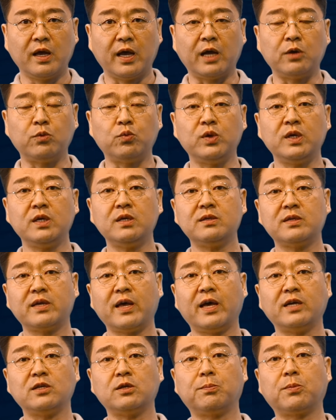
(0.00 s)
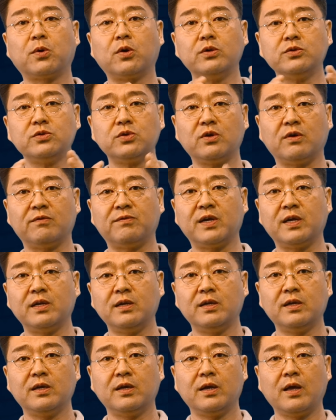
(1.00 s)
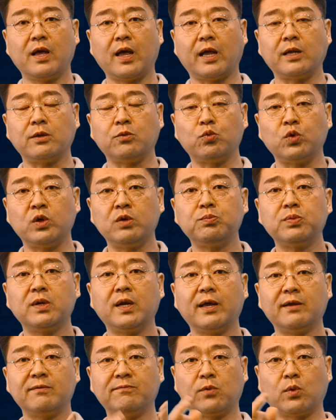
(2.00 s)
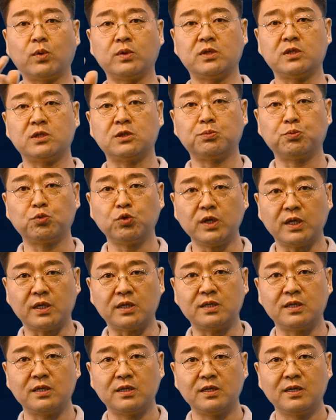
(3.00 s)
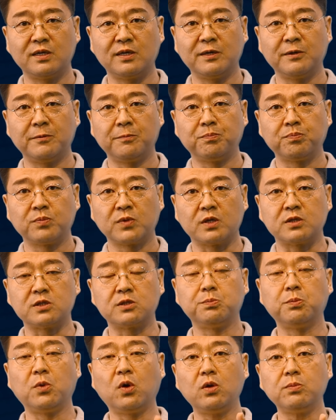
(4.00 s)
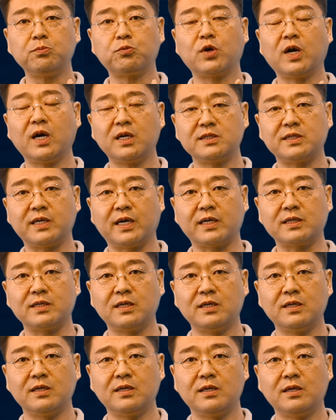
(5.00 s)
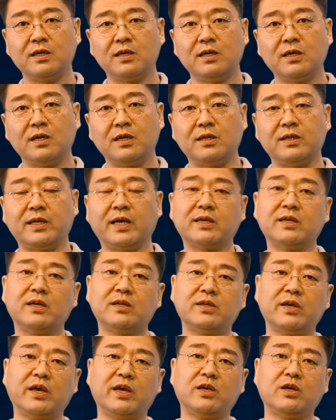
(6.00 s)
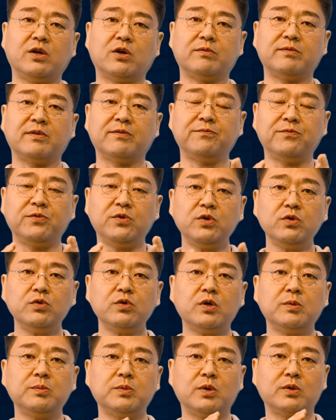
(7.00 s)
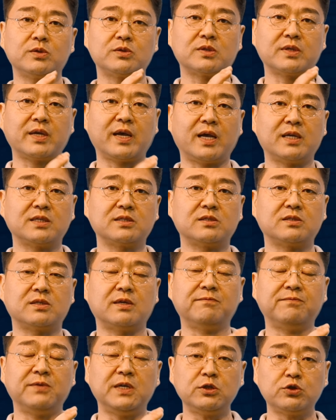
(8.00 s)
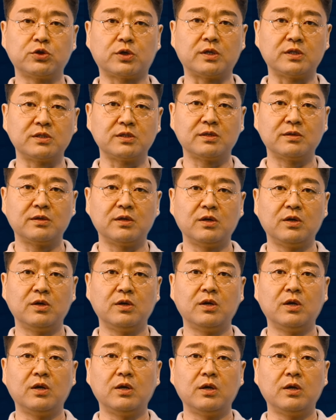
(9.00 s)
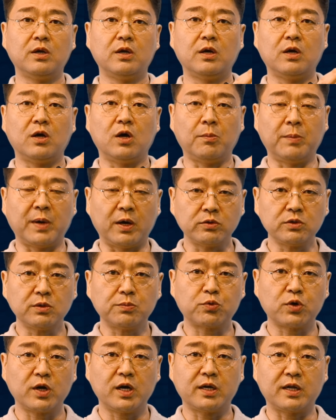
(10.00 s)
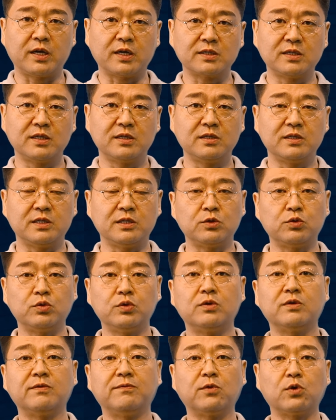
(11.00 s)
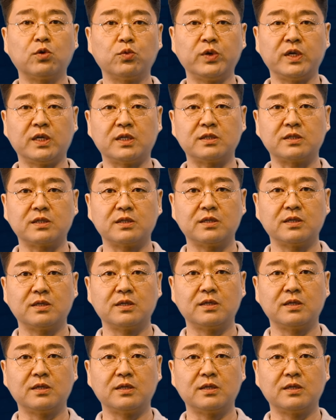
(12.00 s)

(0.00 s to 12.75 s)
And we take the portion of it, and we plan for the sprint, small project that can take care of a few of those tasks and features about the product in 2 to 4 weeks.